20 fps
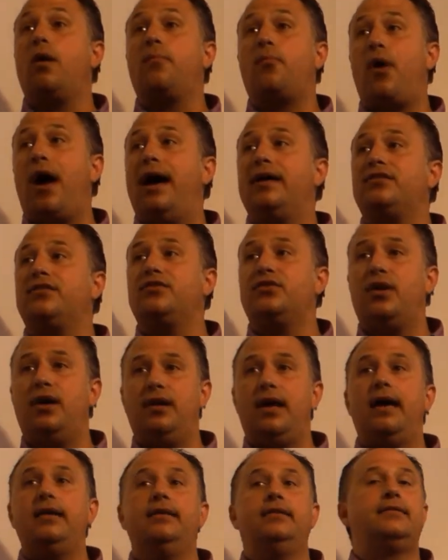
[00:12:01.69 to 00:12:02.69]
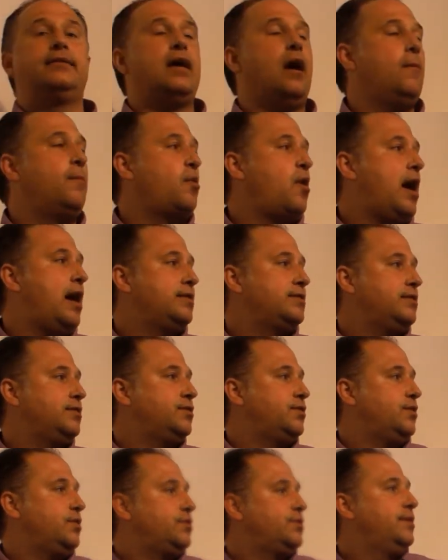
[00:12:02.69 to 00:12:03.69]
core processor, an Intel
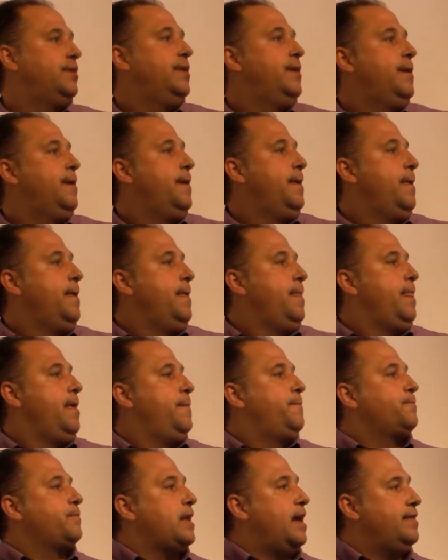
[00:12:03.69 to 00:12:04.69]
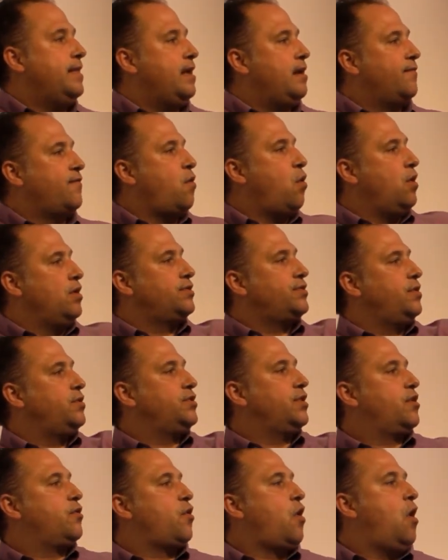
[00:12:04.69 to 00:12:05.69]
processor. And then, of course,
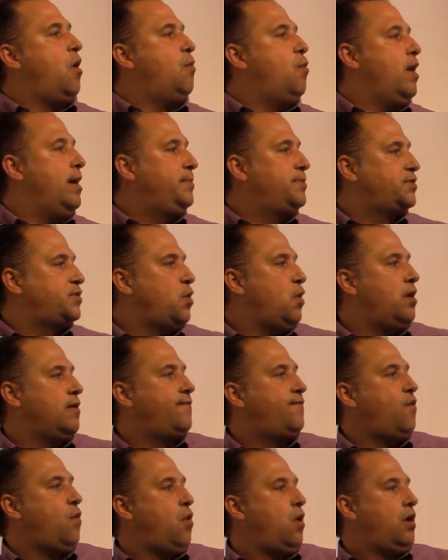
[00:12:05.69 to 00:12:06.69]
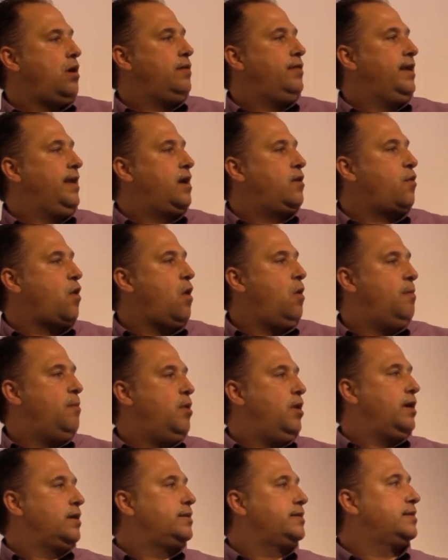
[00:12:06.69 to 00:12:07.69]
there's a Chrome web store for the
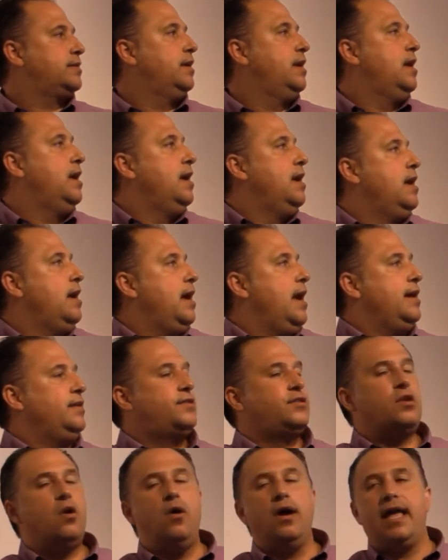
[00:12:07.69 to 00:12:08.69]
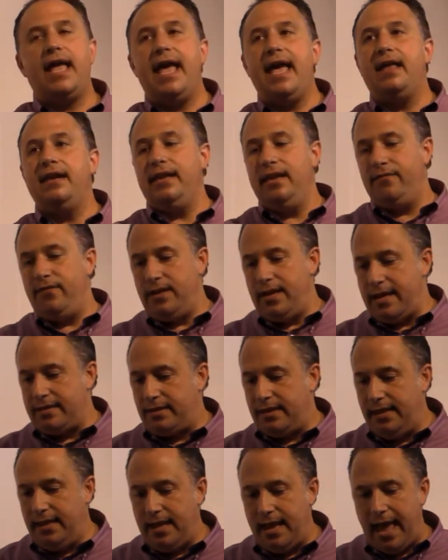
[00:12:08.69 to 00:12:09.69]
Chromebooks. And so, again, even at
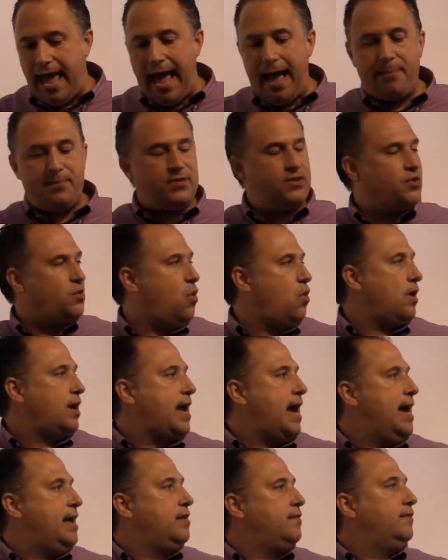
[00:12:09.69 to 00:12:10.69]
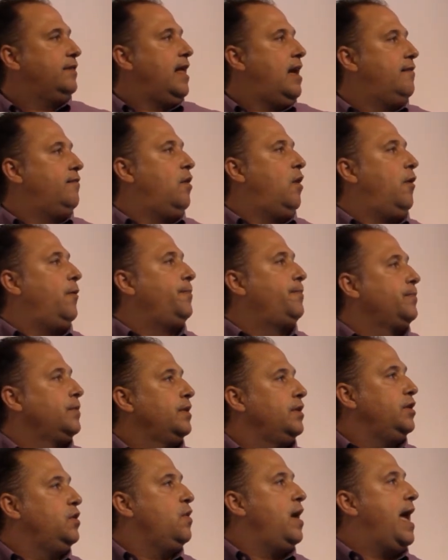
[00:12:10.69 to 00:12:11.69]
the App Store kind of level,
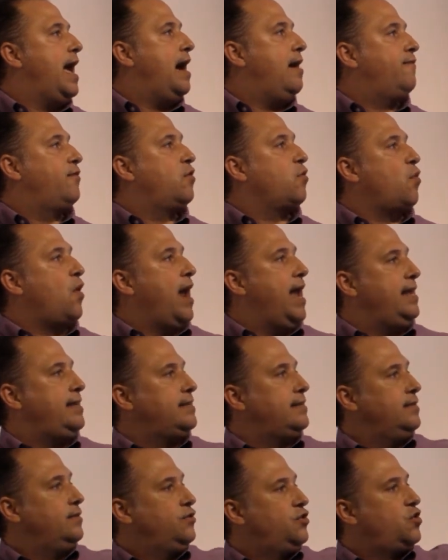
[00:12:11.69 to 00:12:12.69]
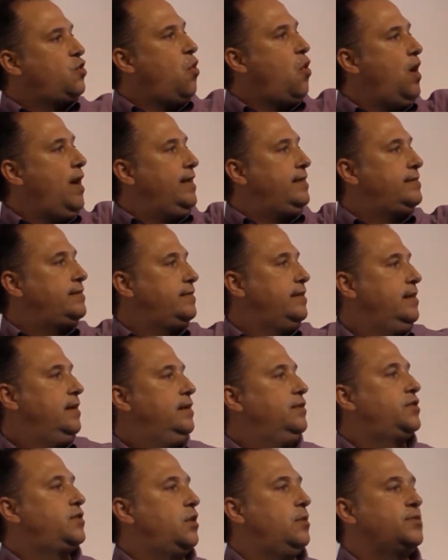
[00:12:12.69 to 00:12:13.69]
you have great choice
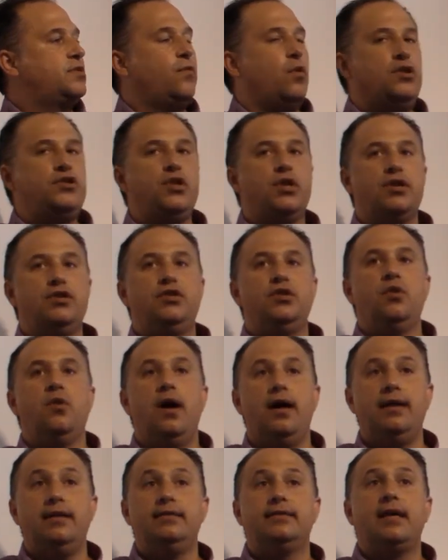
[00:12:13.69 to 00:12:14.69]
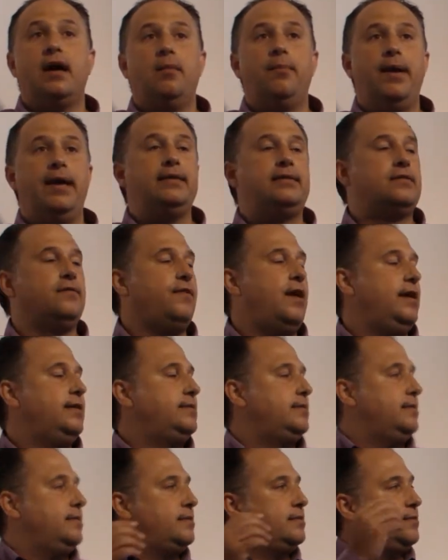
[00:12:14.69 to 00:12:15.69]
in terms of what you can do on Intel-based
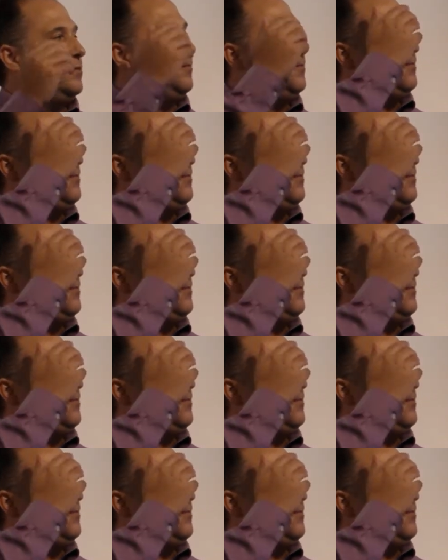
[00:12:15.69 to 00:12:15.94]
devices.